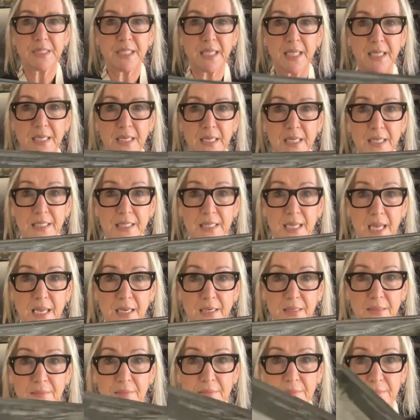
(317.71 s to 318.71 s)
Tin
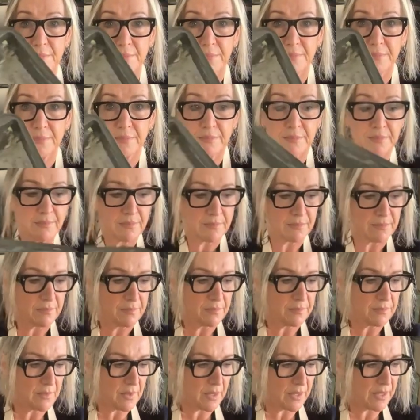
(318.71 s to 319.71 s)
done.
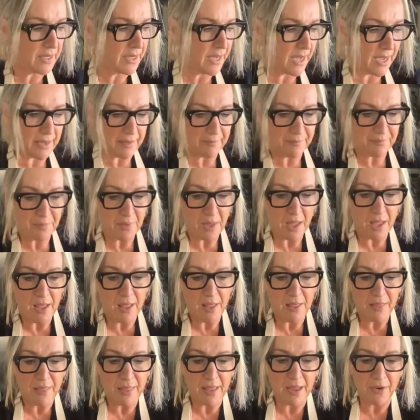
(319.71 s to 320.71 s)
Okay,
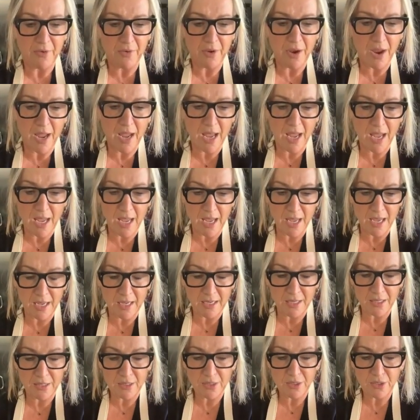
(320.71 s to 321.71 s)
there
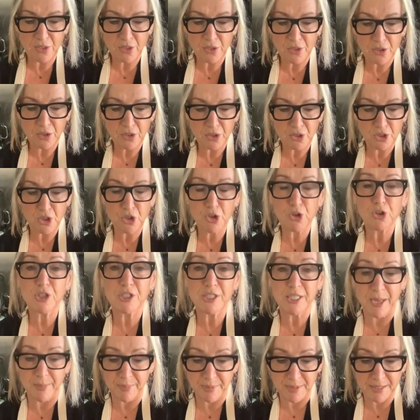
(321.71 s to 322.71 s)
are
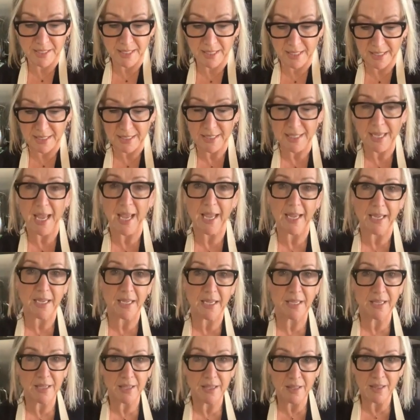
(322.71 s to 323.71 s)
2 steps to this
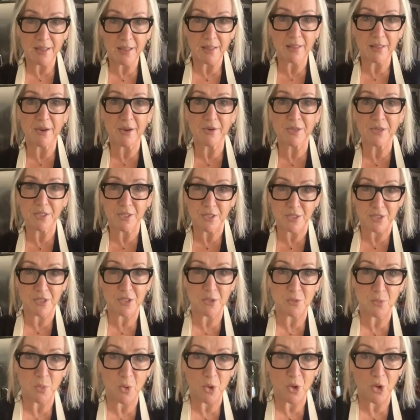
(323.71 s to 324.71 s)
cake. There is the
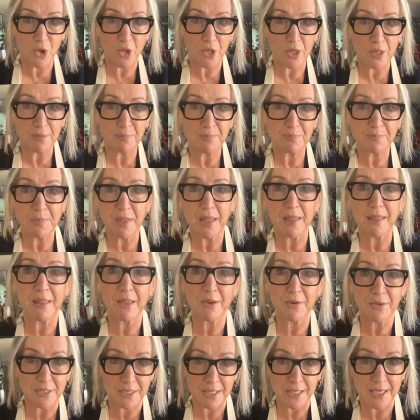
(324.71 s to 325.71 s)
swirl
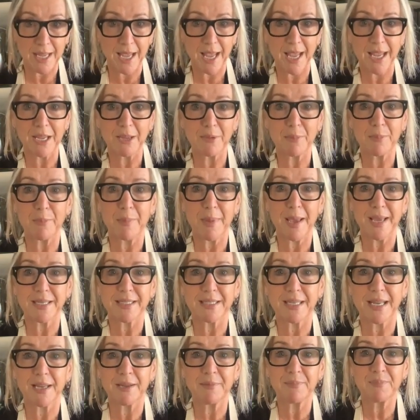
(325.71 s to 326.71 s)
and there is the cake
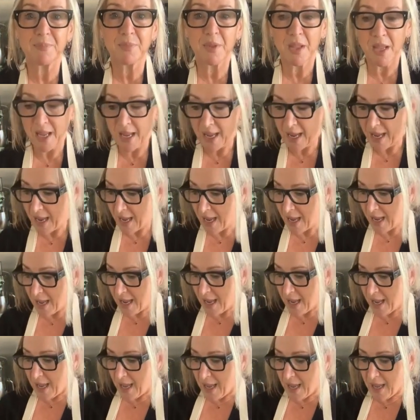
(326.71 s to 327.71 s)
batter.
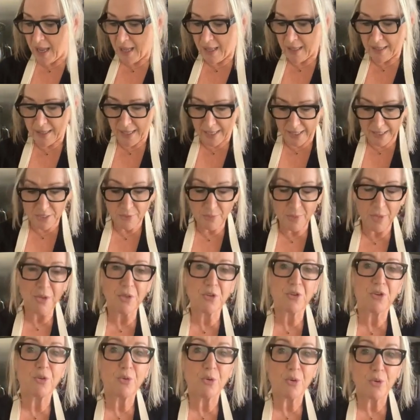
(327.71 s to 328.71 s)
Let's
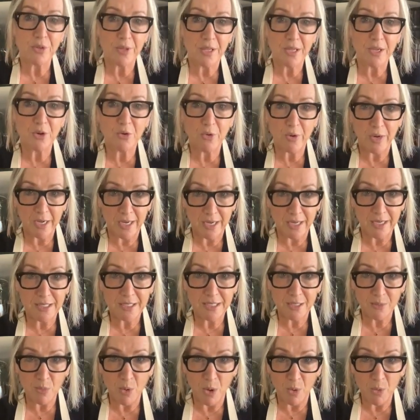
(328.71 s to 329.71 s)
run through all the
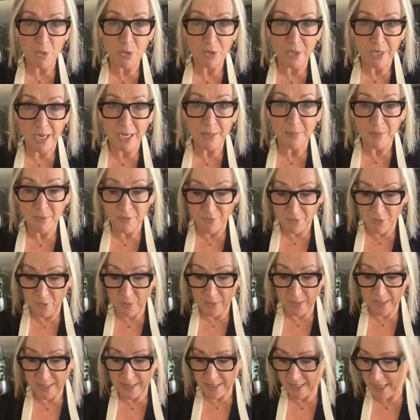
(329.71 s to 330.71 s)
ingredients and what we'll need
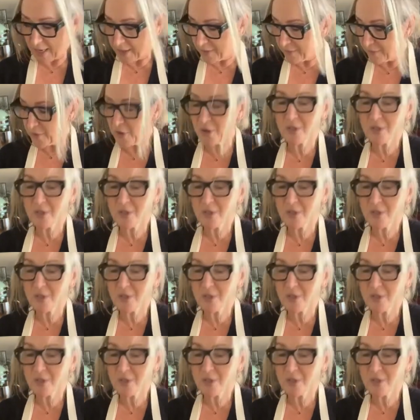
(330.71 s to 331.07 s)
before we start.